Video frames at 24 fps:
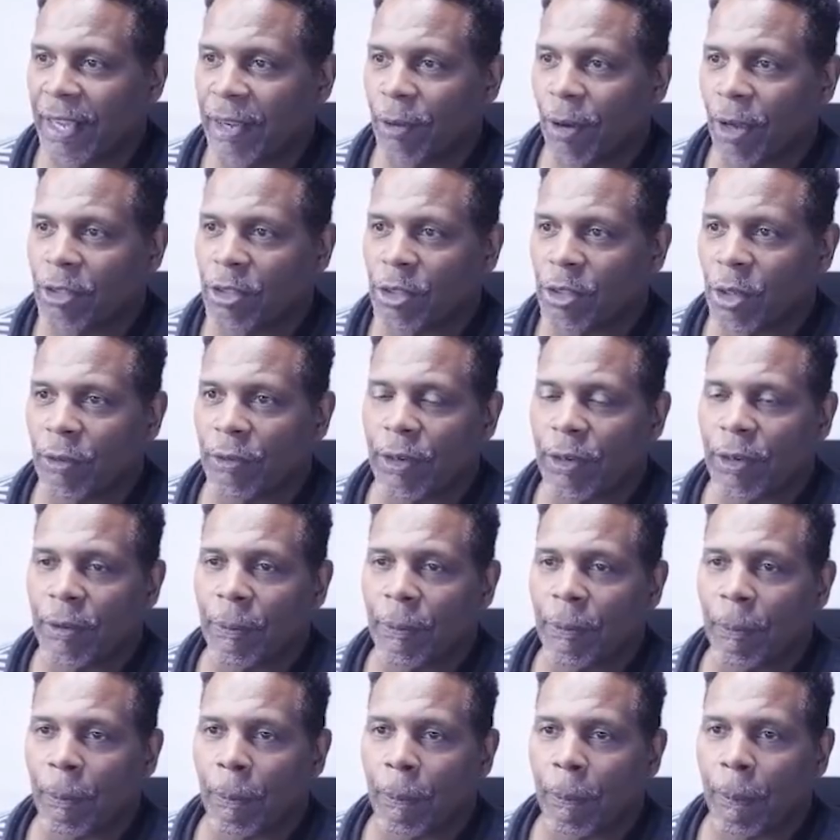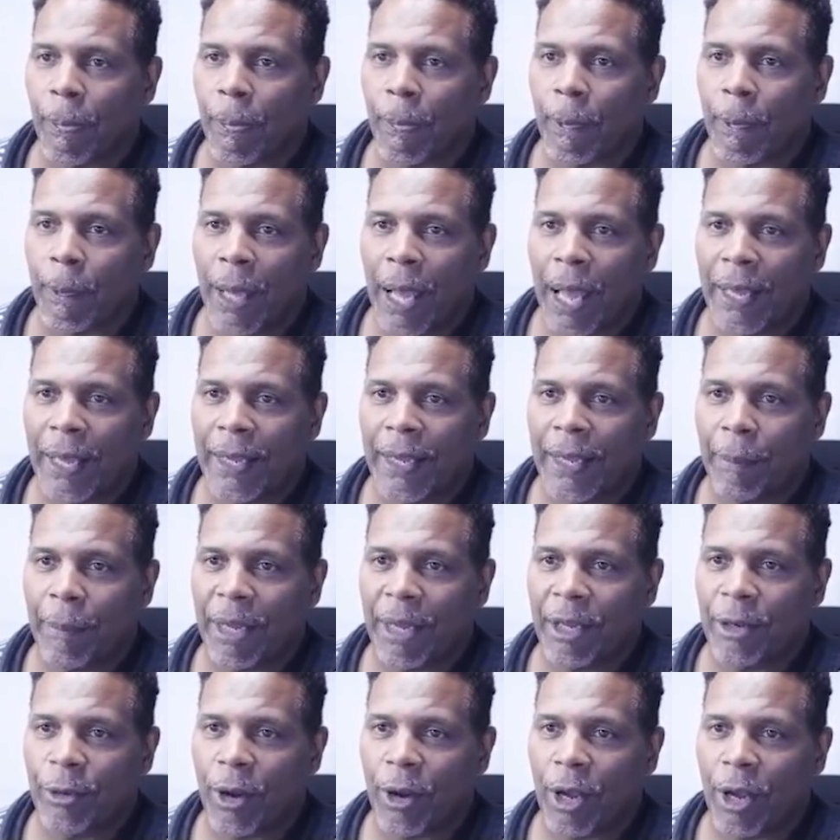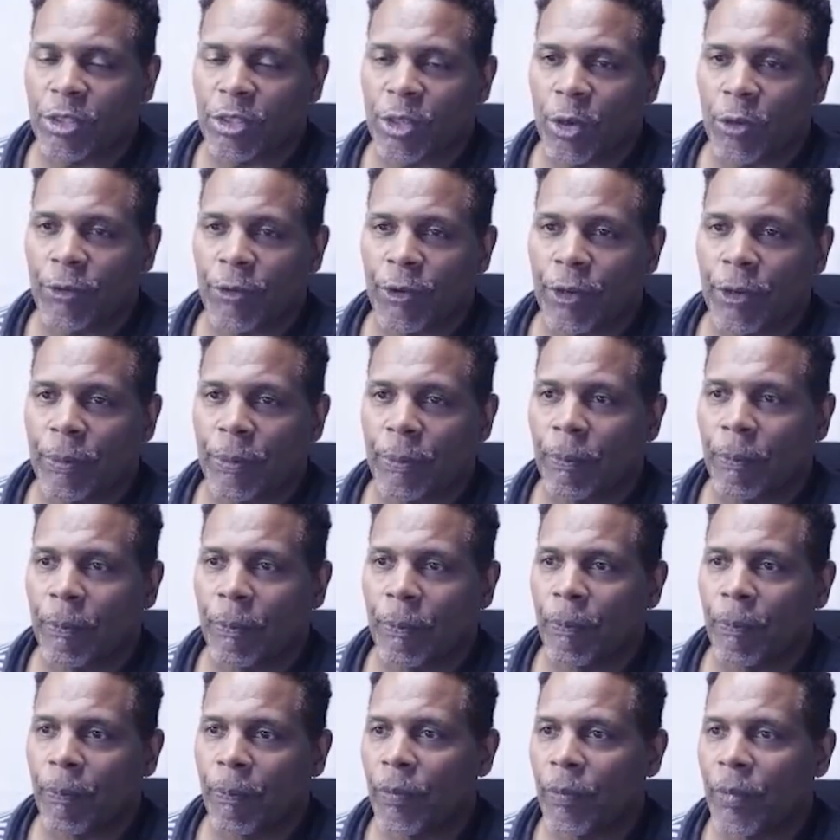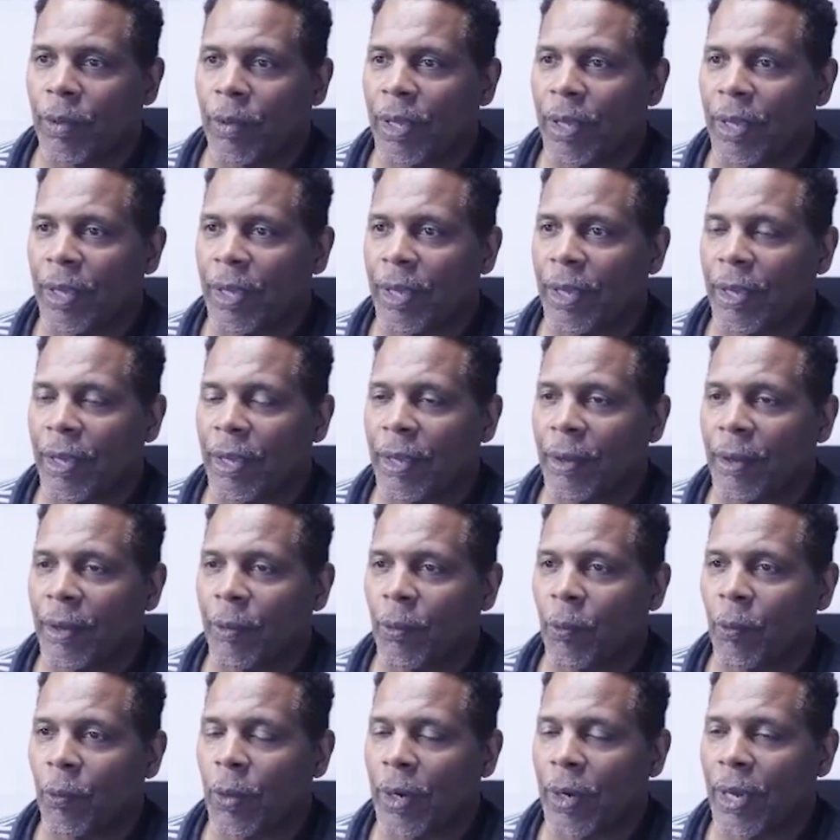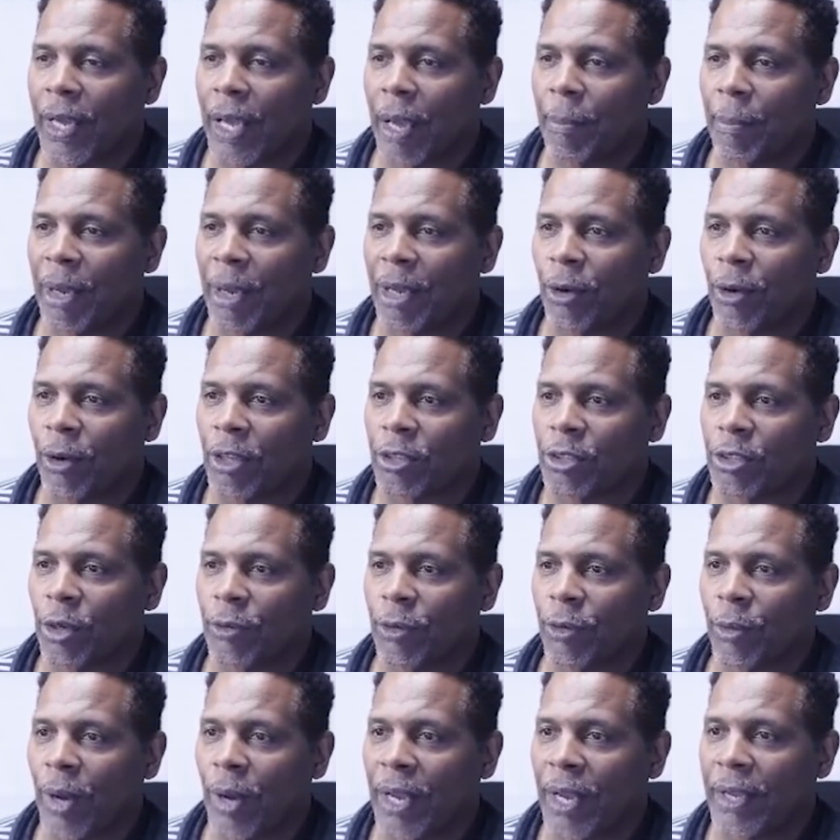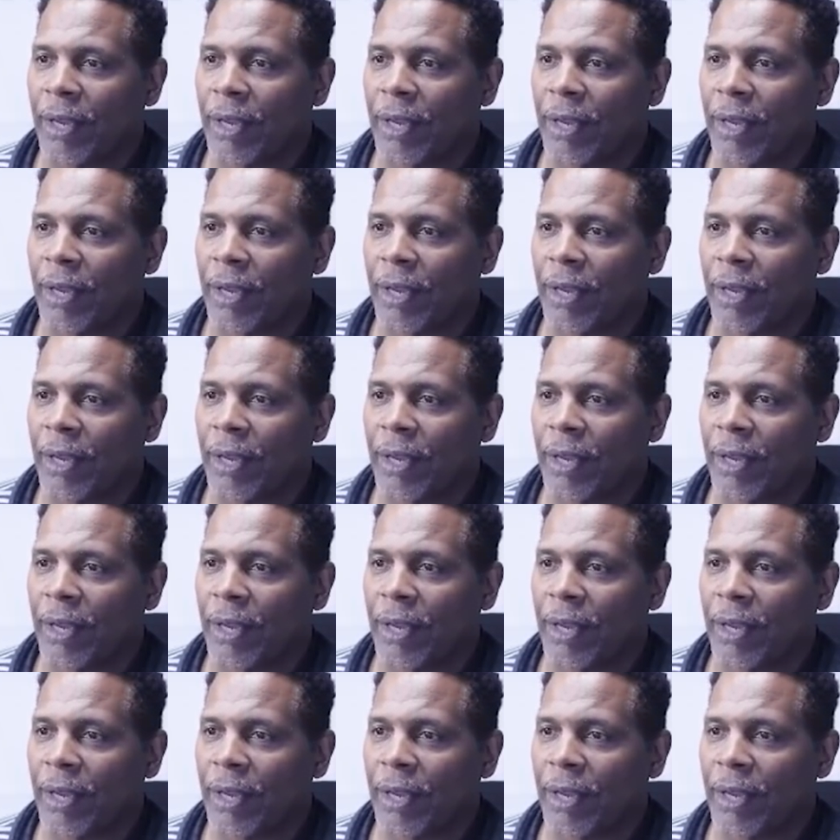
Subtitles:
crossover. I got my crossover. When I got my crossover right